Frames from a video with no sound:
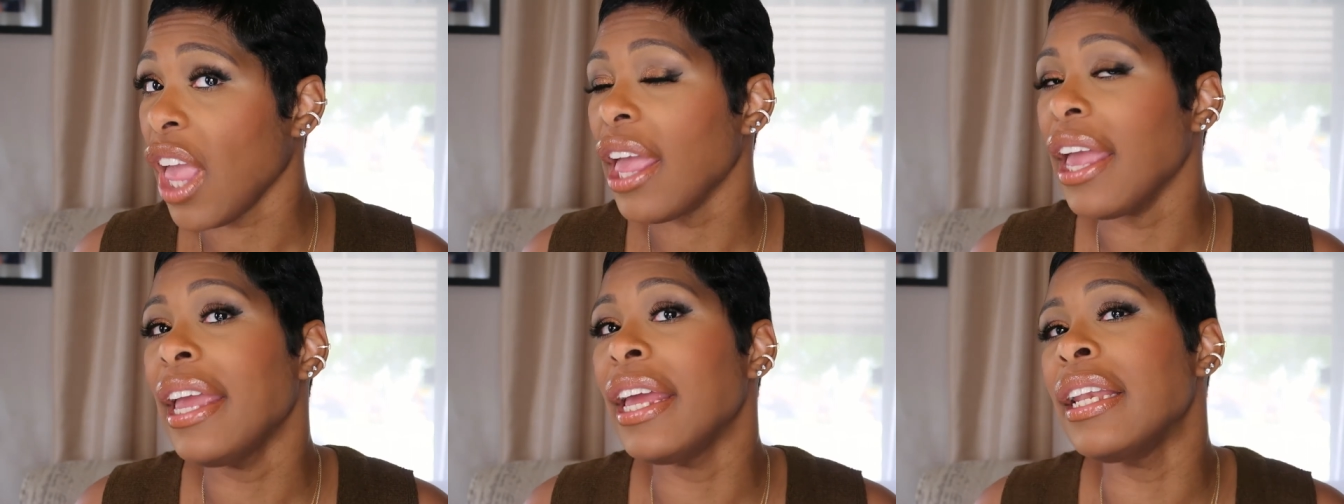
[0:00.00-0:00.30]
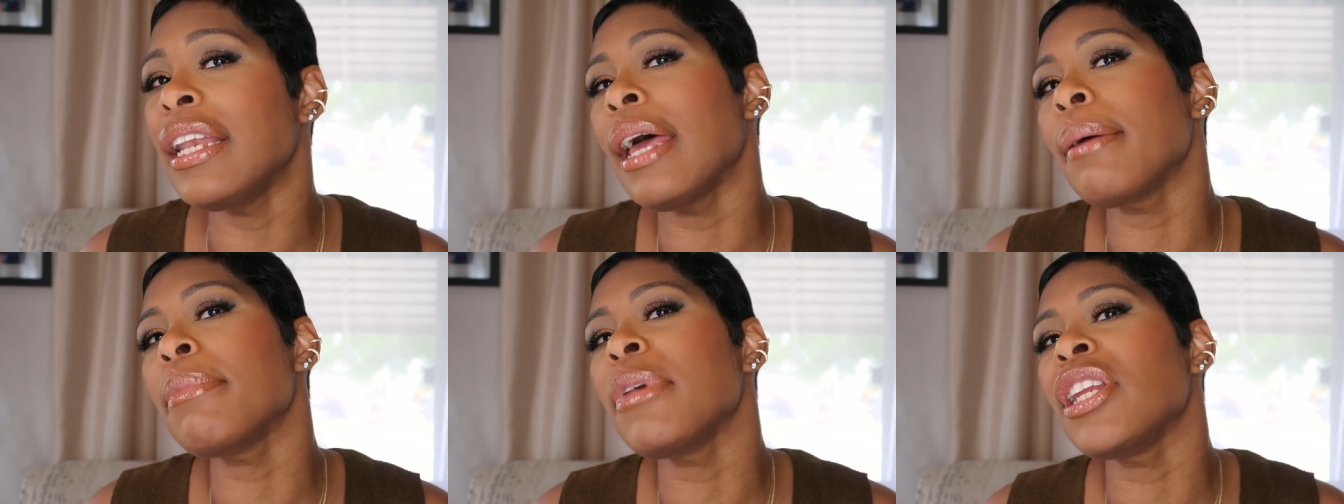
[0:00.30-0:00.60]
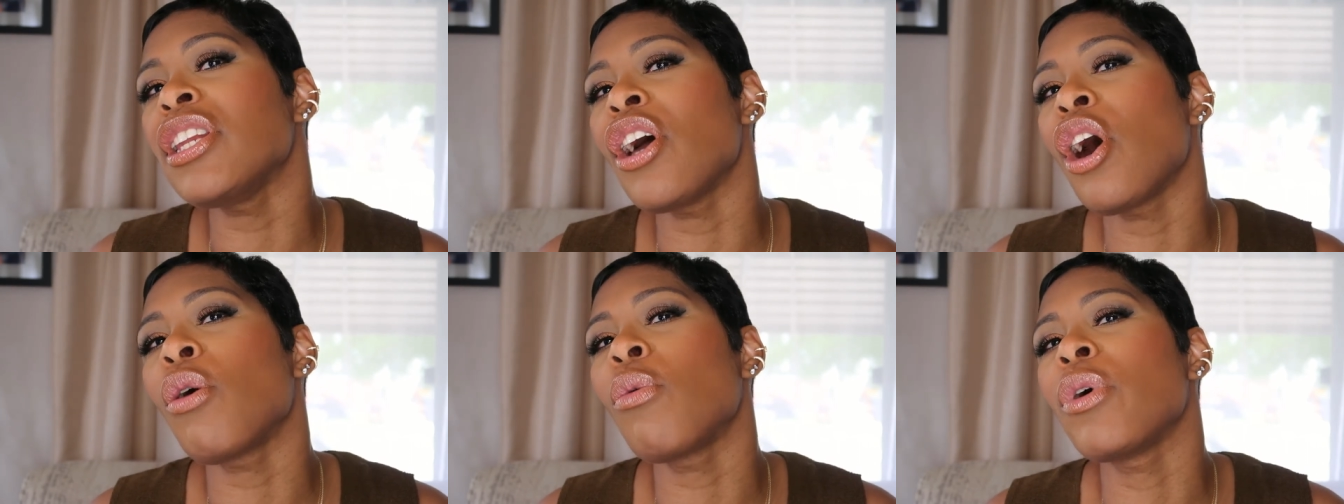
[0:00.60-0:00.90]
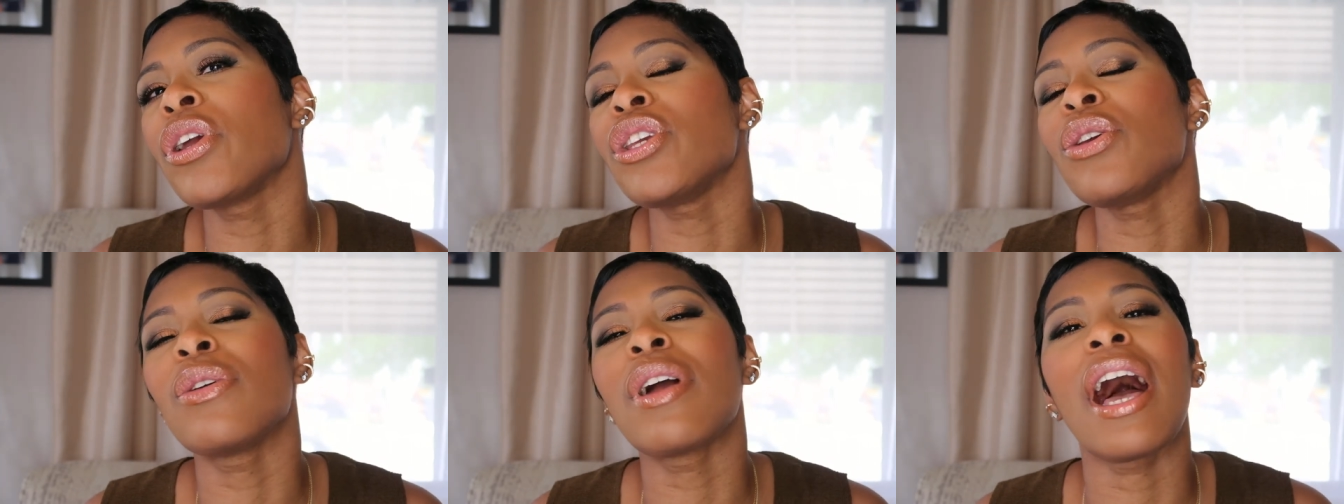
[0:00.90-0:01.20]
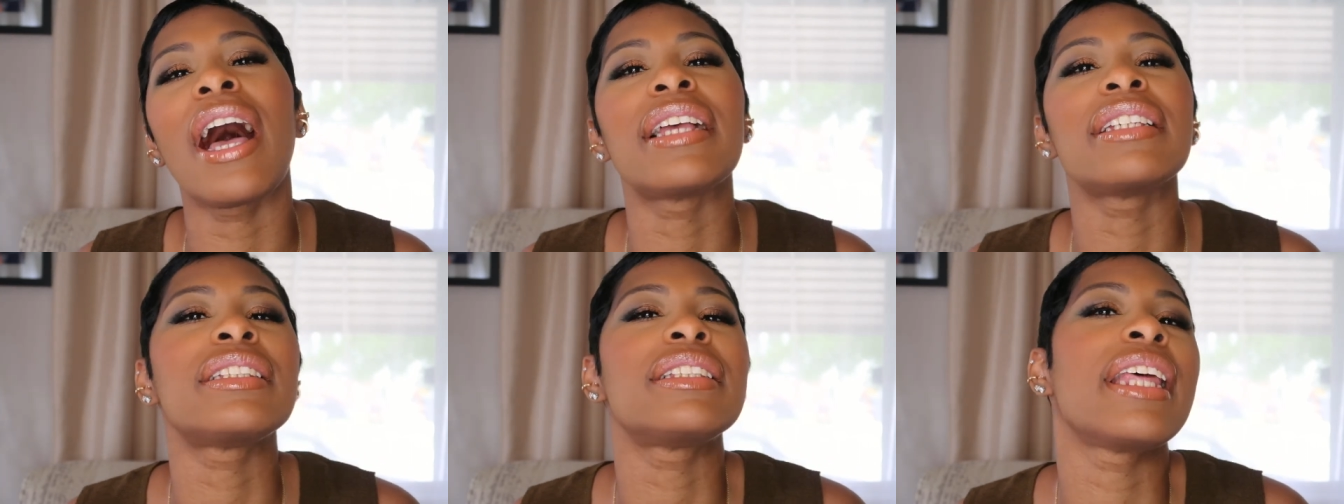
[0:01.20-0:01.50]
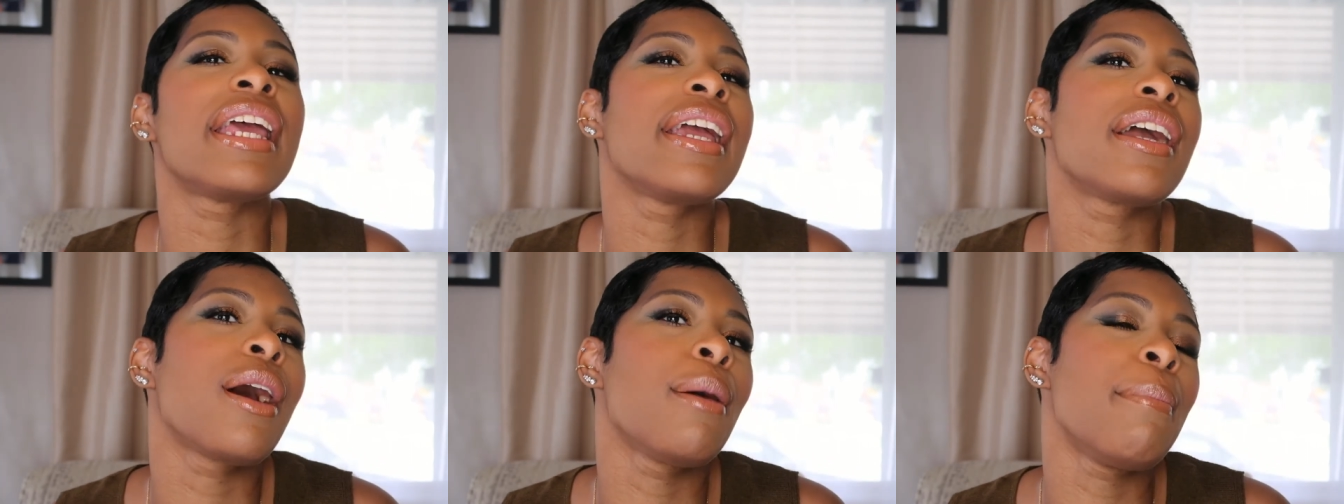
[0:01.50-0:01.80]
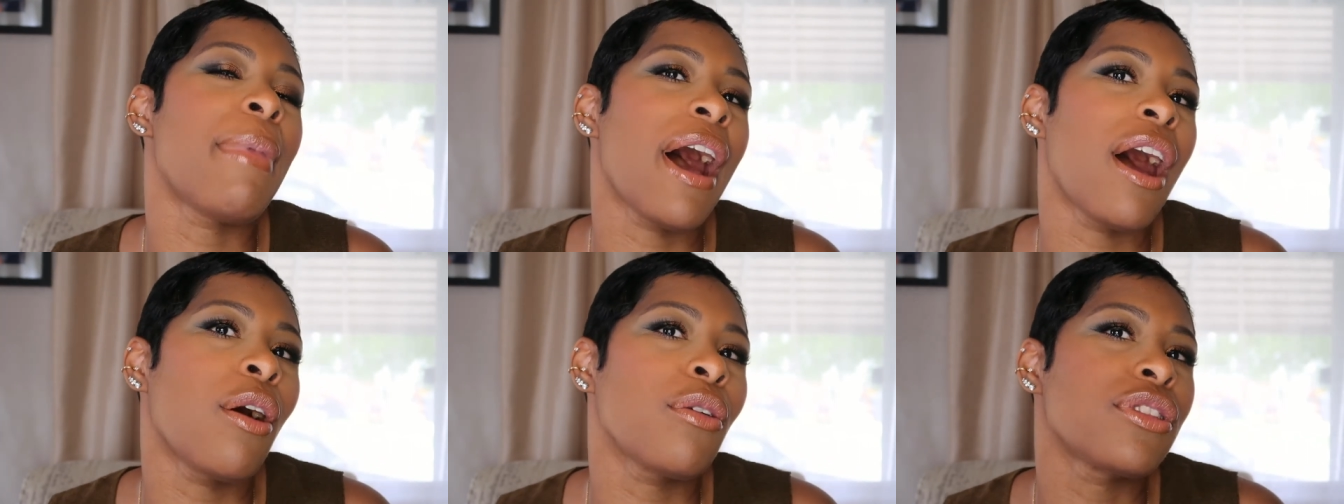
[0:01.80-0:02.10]
And let me know what you guys think
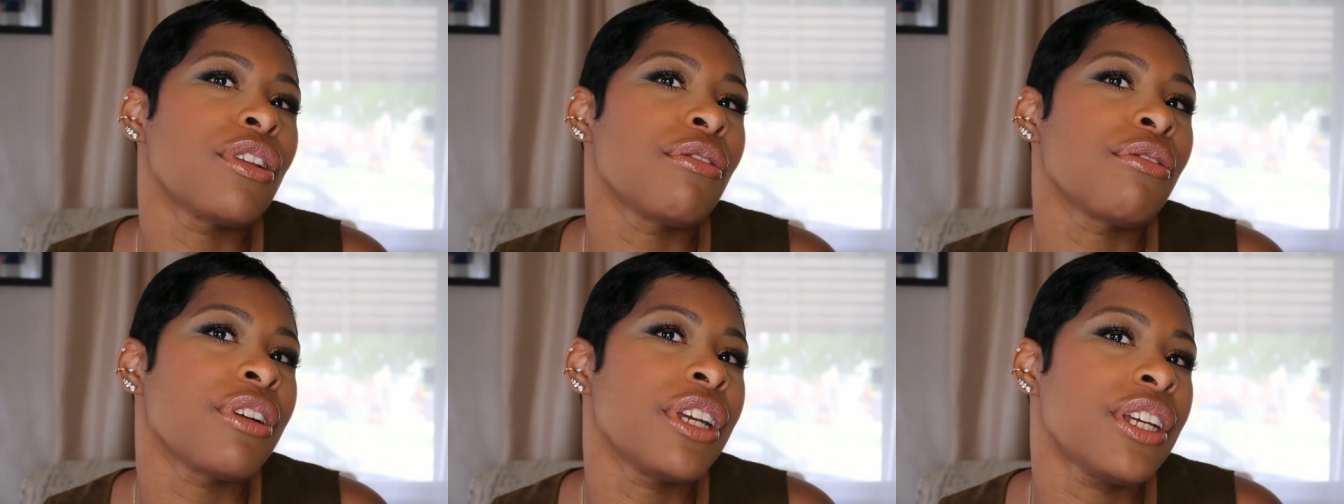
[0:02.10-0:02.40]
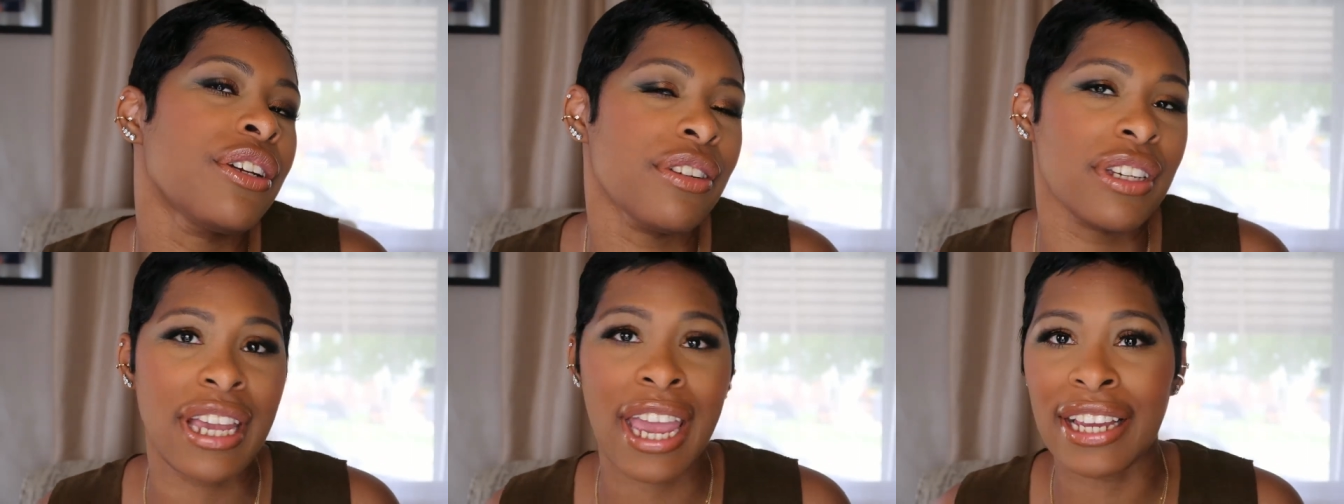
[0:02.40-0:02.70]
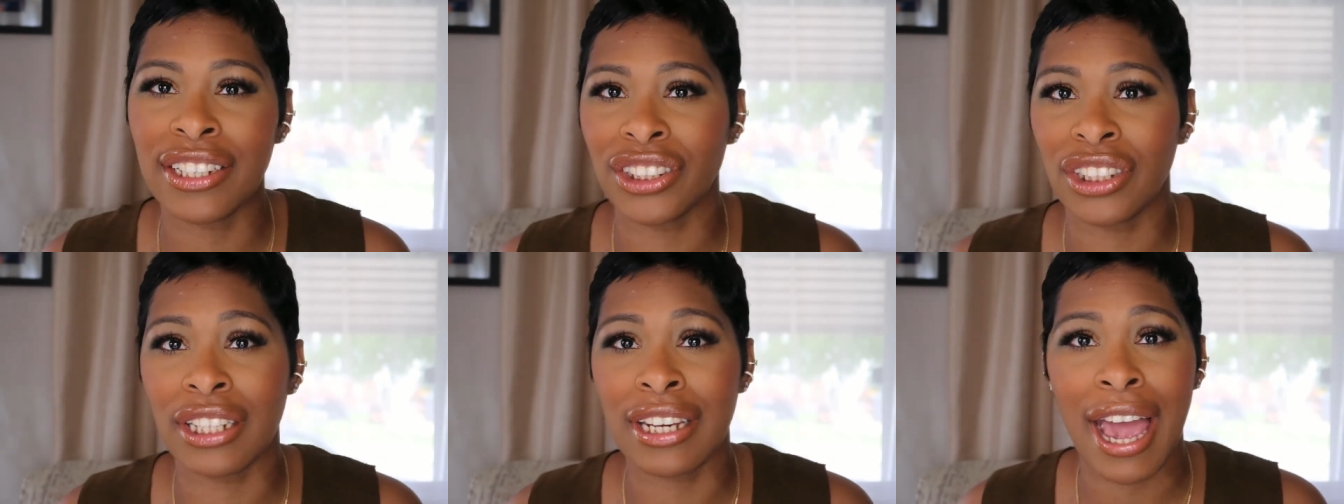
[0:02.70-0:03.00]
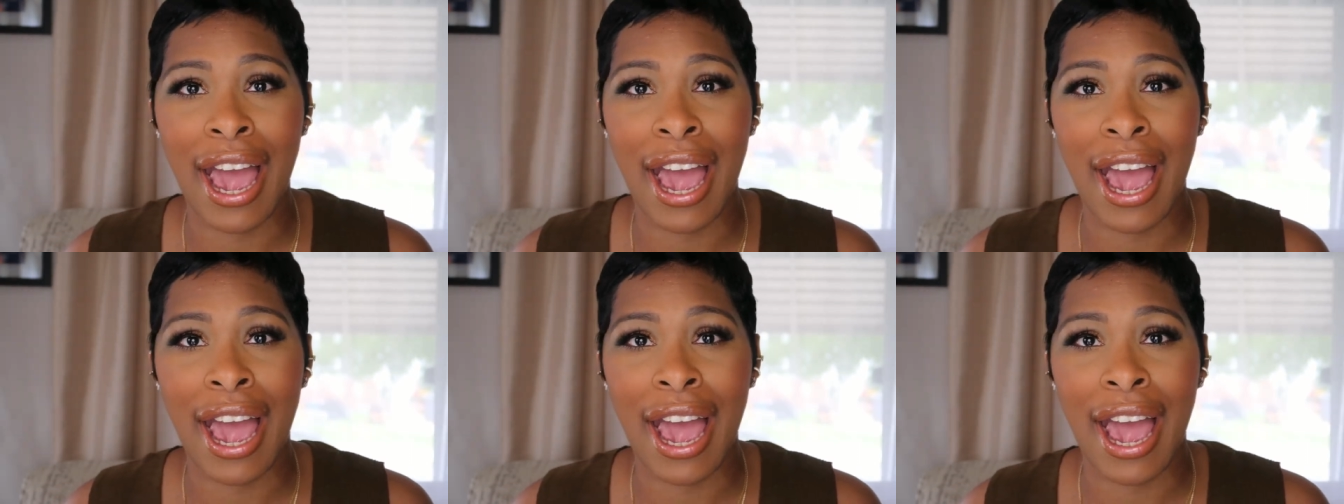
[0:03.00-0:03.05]
about the recreation.